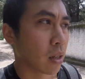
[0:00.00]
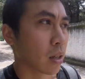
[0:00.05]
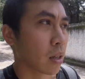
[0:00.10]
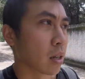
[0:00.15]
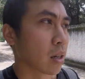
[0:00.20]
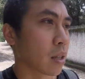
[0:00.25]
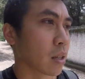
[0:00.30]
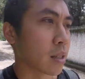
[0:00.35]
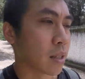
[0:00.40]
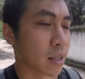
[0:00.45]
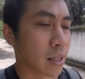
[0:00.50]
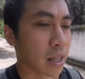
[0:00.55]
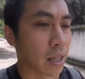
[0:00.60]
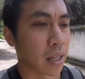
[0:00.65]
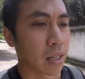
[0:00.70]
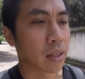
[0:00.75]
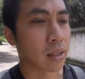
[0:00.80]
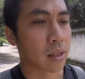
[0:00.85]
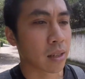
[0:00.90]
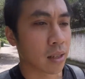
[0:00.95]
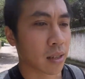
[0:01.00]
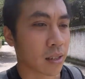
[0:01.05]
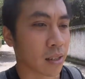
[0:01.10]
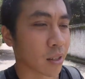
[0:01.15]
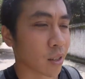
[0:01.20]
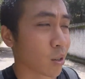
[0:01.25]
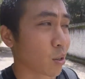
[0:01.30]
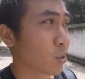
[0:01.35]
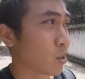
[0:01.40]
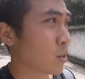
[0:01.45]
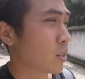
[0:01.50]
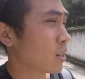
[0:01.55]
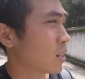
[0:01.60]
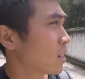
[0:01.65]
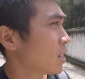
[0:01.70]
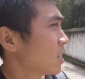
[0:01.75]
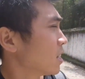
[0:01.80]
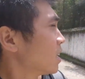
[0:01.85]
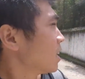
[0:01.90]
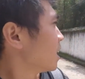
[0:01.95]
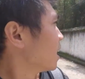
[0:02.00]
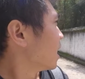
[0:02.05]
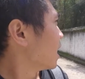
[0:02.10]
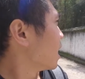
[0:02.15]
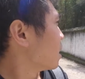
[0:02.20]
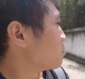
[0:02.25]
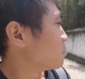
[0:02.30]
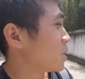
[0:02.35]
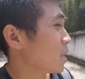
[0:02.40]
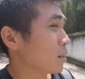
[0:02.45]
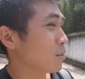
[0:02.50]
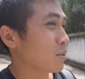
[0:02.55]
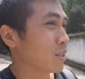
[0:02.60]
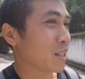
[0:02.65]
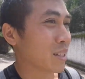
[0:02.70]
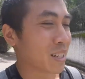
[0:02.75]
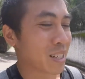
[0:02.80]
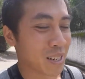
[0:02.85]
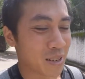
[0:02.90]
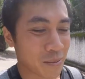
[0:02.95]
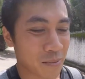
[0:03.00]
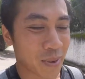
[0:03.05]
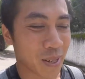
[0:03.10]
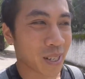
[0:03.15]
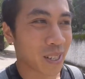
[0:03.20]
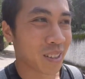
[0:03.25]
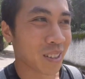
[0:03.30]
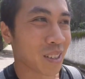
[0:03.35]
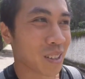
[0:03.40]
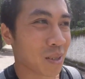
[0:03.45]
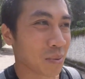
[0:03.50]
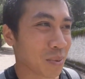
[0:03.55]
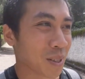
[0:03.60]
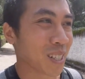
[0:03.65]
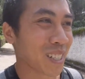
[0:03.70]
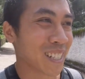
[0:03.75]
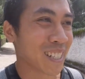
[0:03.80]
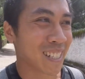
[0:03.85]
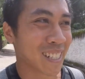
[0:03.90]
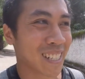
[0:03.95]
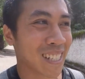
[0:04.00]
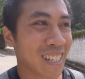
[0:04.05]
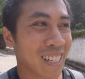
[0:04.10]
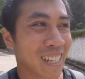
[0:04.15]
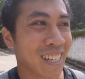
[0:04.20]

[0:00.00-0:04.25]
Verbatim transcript: uh, the States, so I'm definitely gonna miss this place.